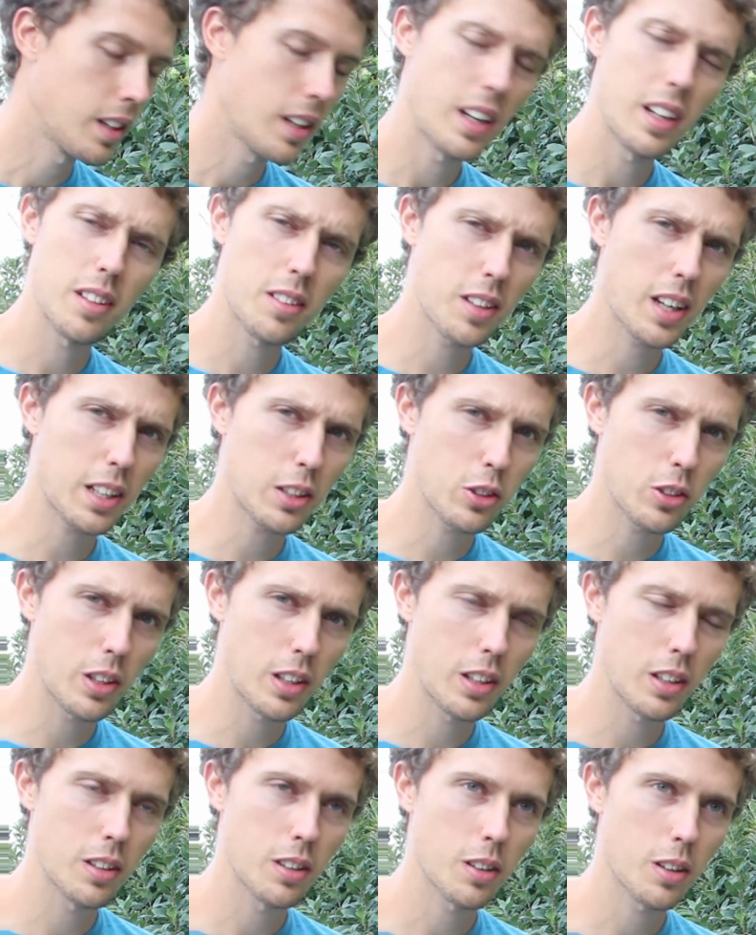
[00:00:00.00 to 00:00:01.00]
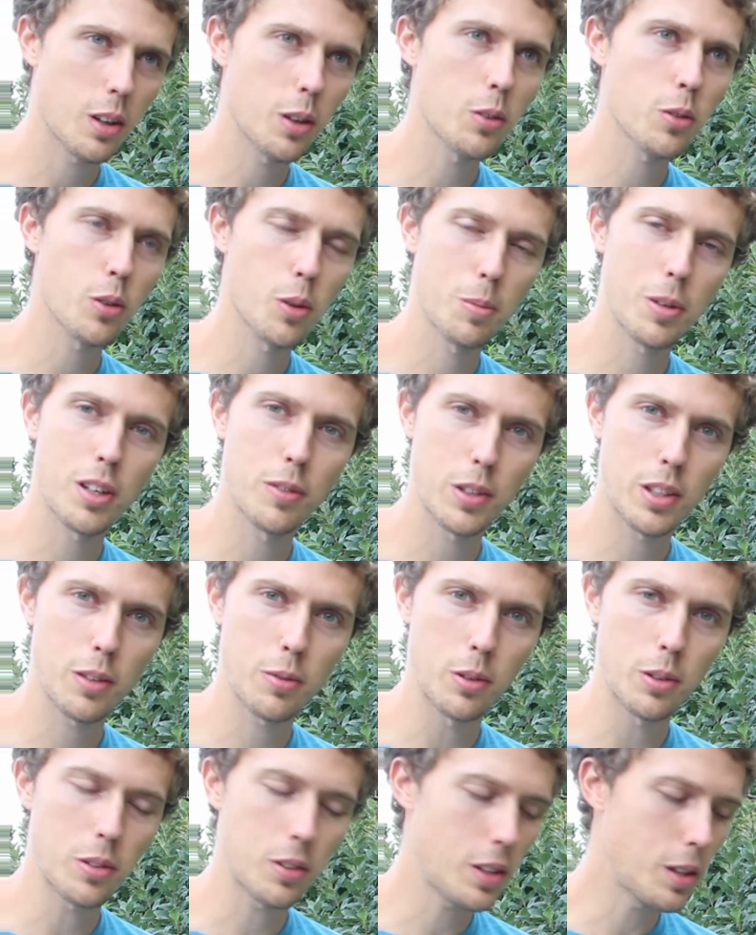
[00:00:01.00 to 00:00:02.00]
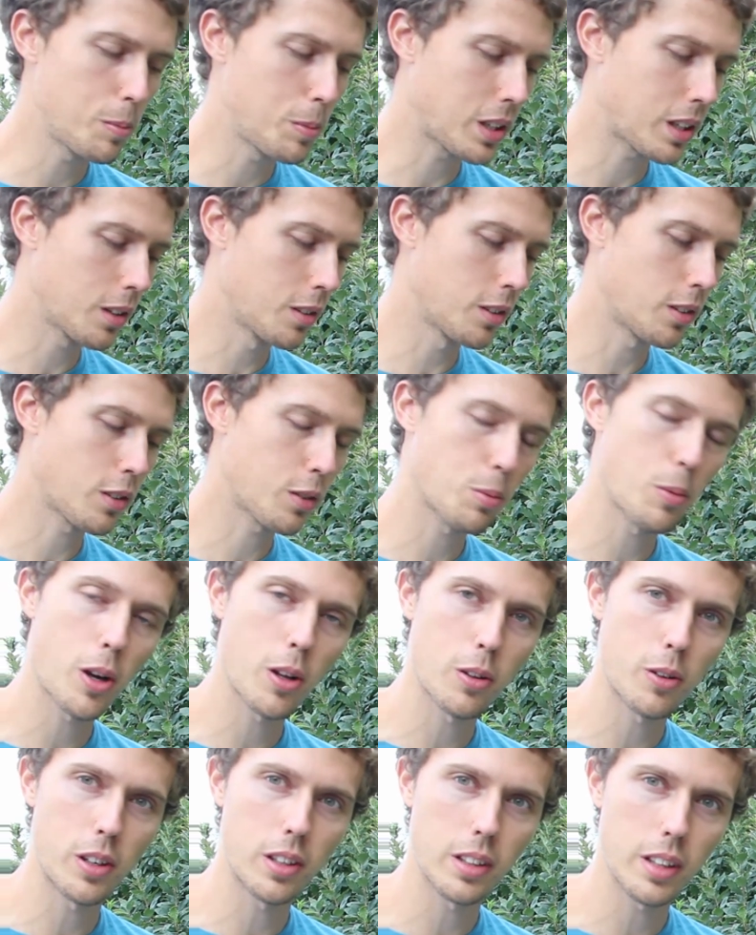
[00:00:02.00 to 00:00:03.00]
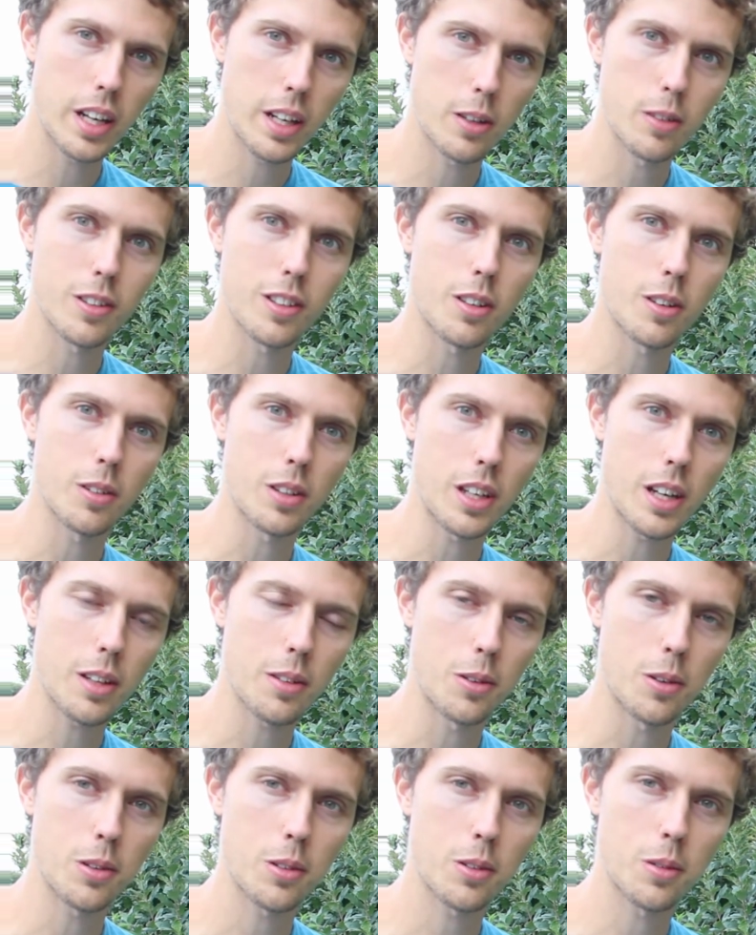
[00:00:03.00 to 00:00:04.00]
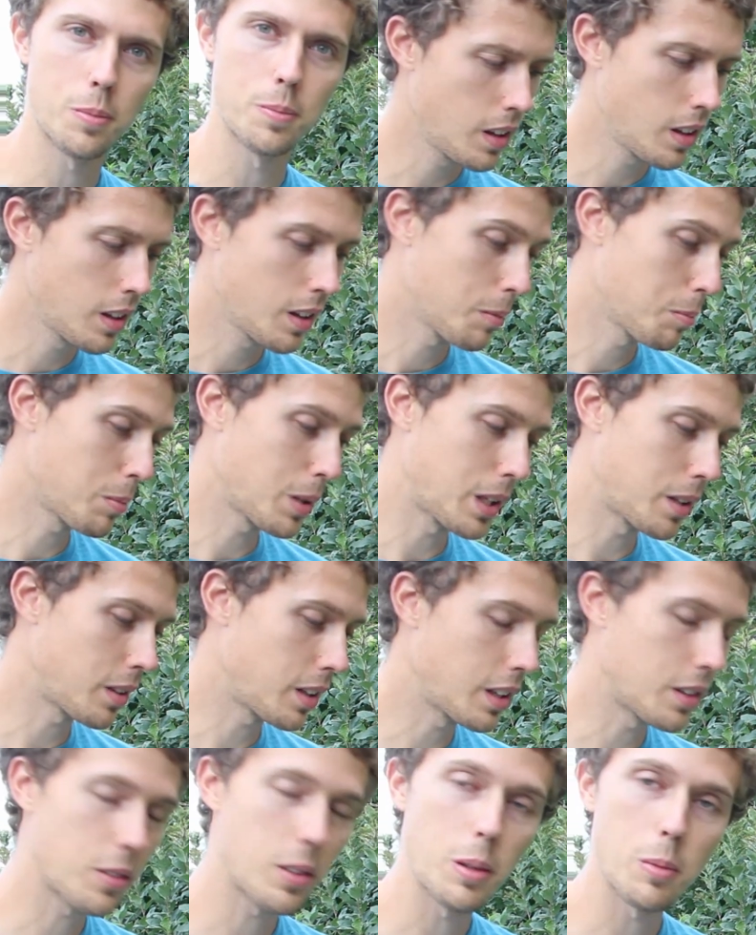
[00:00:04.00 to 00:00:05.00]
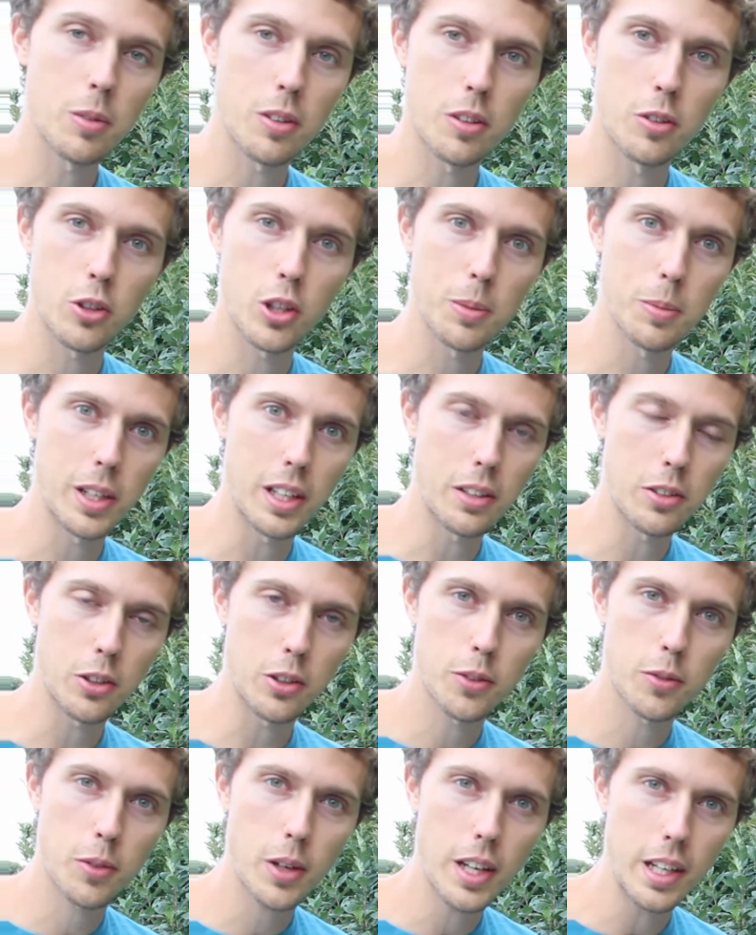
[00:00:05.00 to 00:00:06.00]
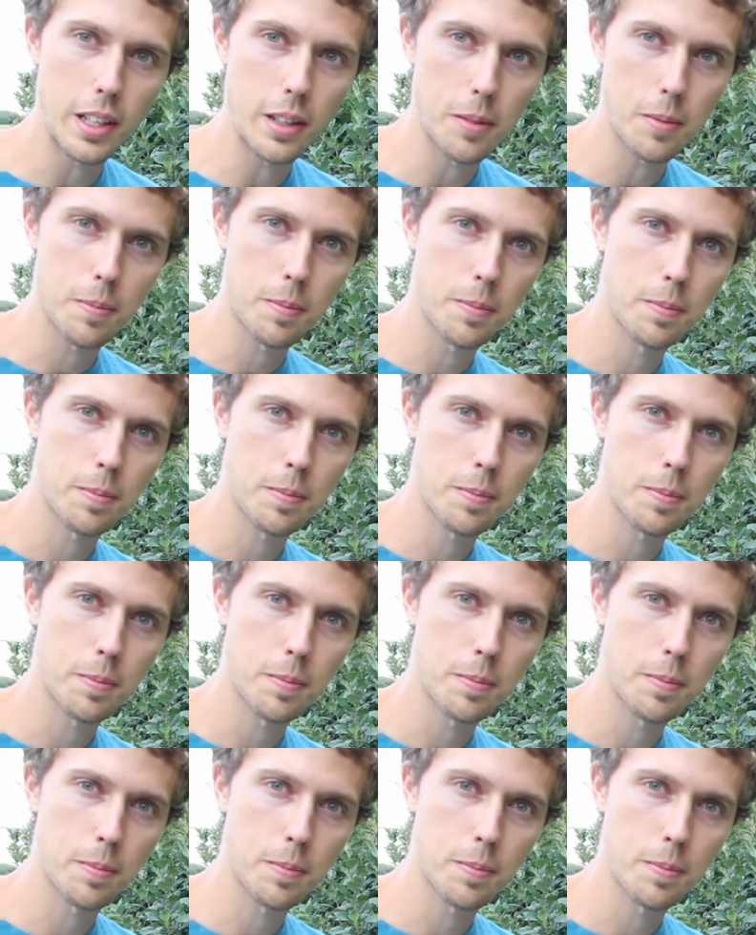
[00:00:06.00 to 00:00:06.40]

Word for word: And it's actually also a bit of a different seed because it's smaller and lighter than all the others, but it seems to germinate just fine.